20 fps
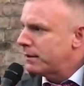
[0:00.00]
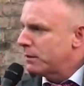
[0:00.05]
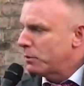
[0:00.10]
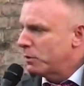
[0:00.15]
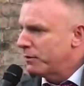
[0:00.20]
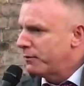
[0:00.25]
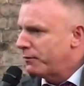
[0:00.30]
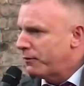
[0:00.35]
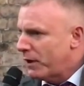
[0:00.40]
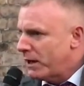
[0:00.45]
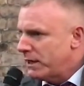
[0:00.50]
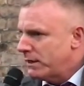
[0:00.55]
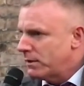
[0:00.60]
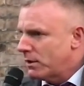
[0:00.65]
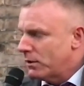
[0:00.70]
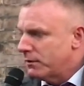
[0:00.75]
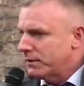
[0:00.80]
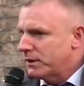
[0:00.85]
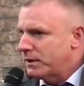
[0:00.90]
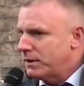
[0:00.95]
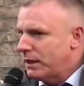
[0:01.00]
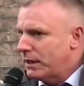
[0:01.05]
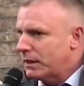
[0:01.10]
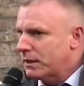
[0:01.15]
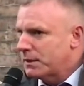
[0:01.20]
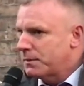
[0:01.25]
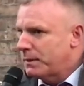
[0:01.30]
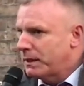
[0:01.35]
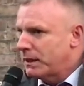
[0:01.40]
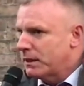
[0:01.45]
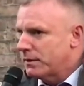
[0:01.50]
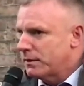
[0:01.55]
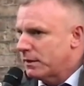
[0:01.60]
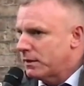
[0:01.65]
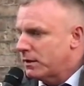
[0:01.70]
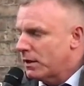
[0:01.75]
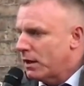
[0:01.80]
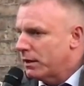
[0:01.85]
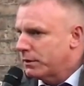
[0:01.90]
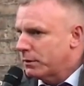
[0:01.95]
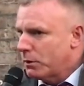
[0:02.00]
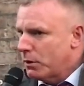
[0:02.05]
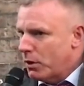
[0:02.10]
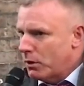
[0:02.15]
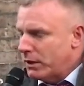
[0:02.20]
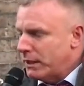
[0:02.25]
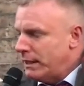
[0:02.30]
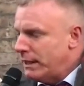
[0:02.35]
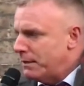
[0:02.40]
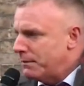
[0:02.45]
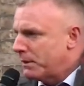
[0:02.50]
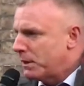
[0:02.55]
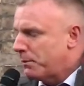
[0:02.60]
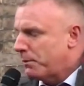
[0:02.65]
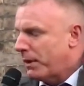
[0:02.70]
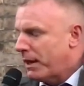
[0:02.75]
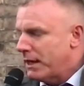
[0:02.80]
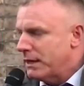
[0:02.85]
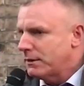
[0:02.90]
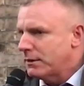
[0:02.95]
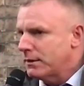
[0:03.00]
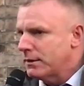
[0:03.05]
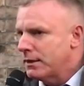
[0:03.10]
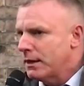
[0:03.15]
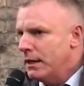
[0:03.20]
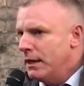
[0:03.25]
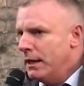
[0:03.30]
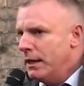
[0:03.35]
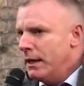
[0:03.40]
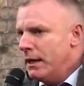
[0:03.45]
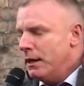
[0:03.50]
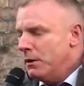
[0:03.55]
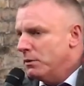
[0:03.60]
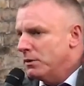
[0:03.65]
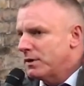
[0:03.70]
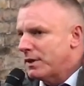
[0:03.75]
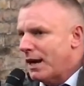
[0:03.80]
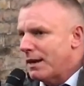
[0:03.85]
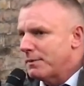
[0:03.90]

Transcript: There were fights over the tickets because they thought there were only limited places. It was